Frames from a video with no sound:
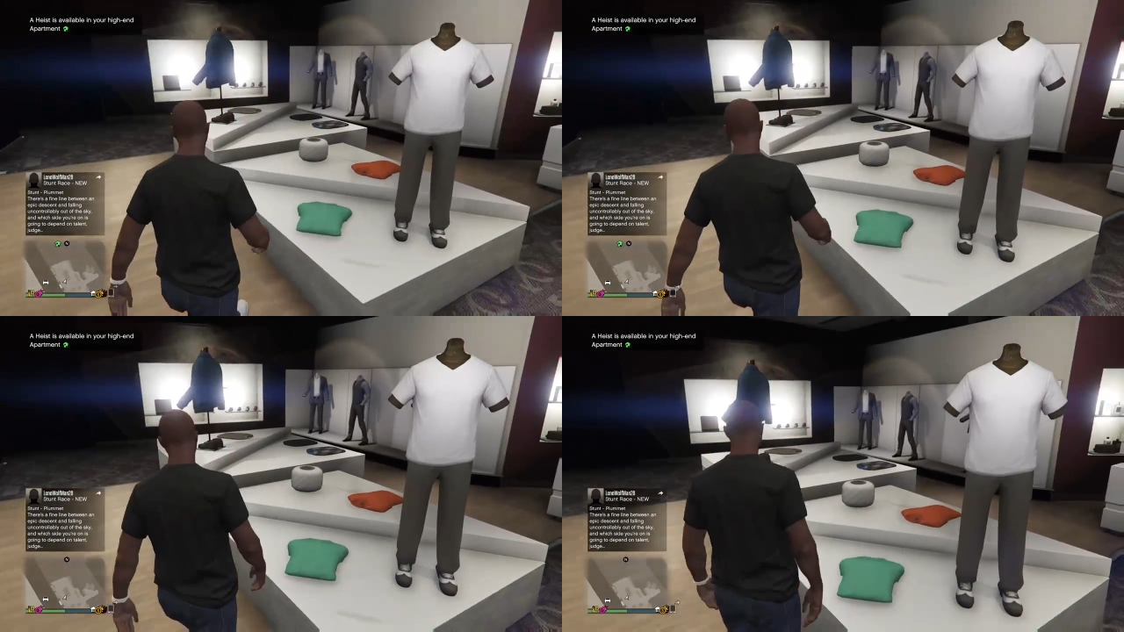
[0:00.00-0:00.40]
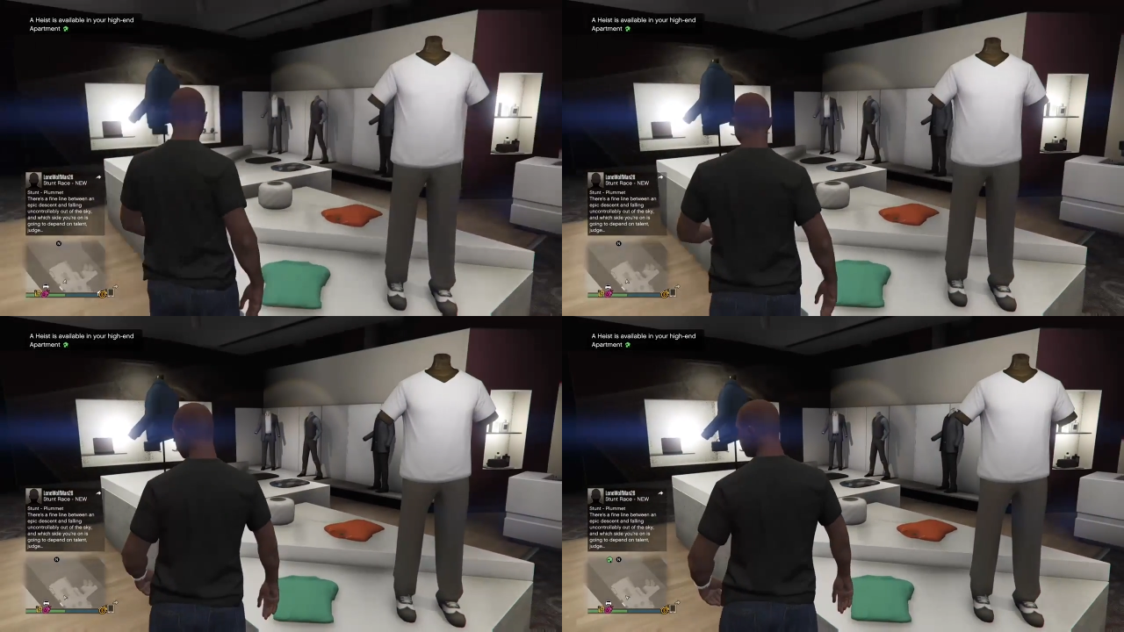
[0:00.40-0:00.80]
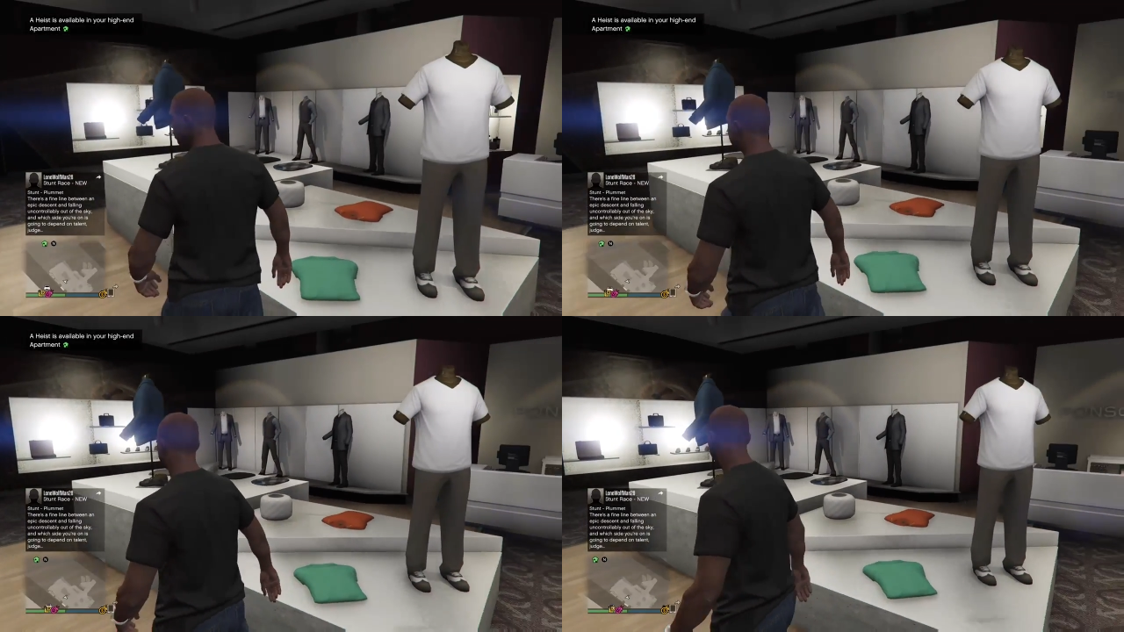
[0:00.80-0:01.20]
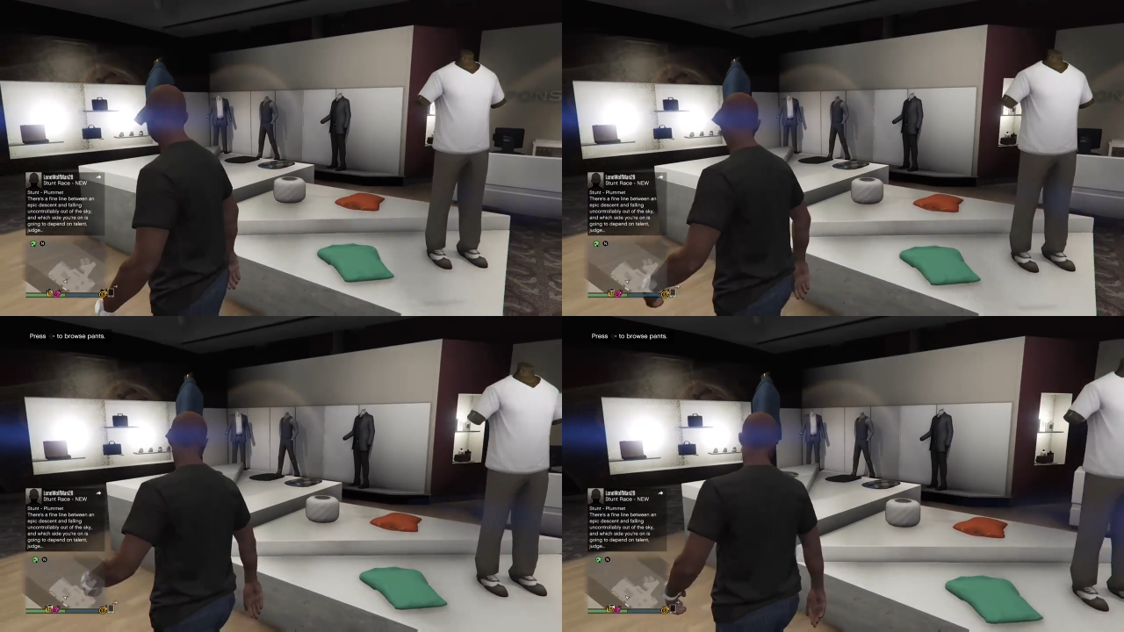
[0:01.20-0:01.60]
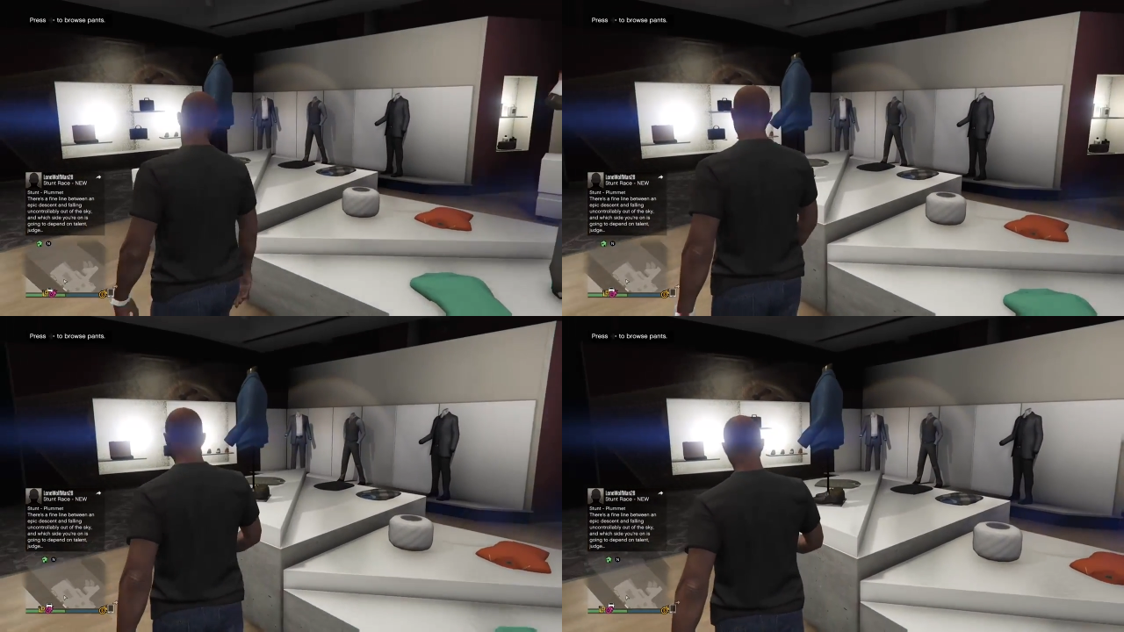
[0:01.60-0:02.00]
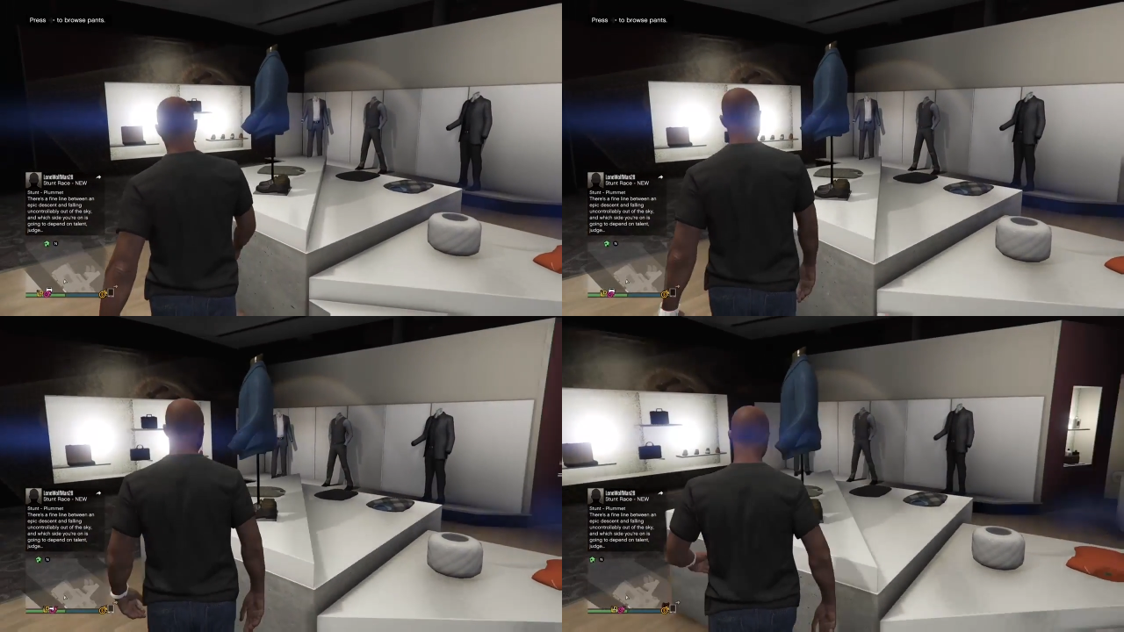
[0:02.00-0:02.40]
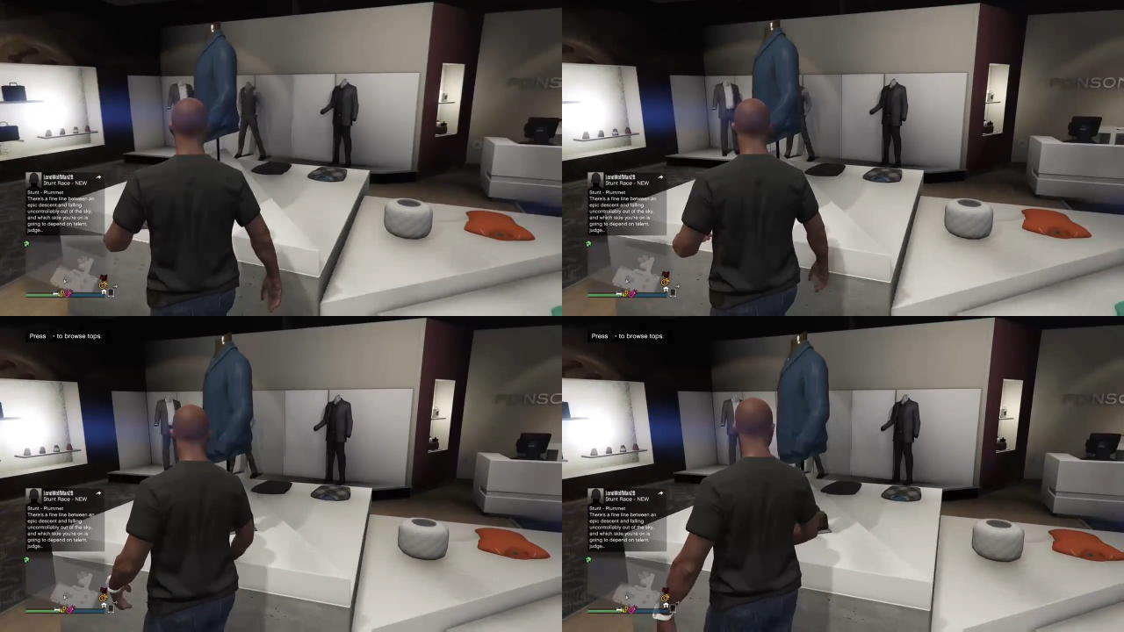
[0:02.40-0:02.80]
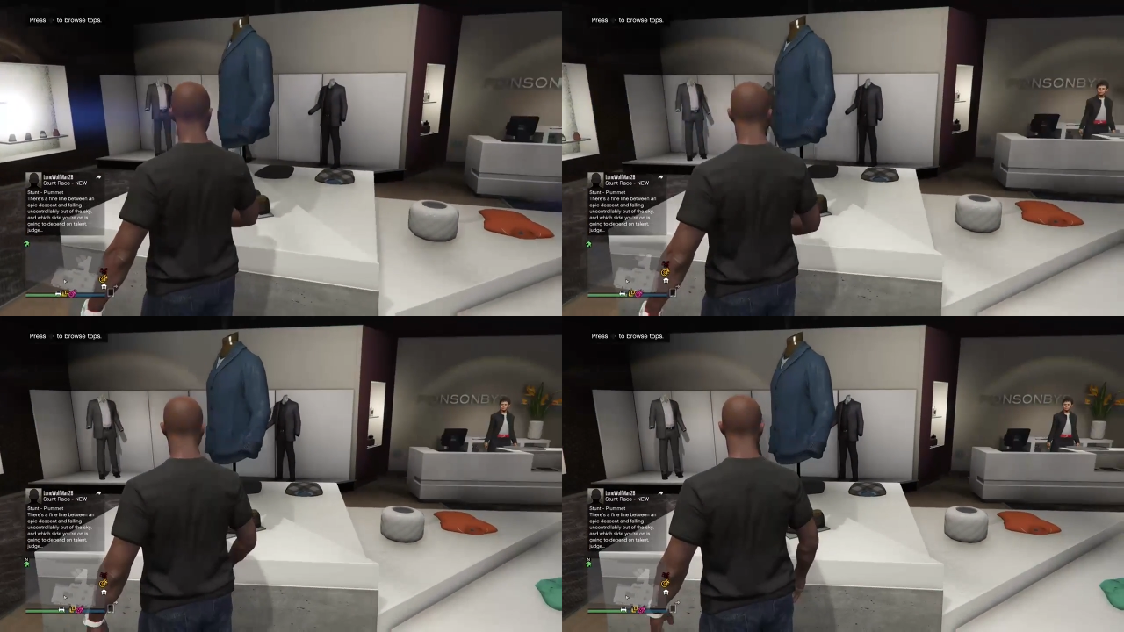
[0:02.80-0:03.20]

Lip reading: (no speaker visible)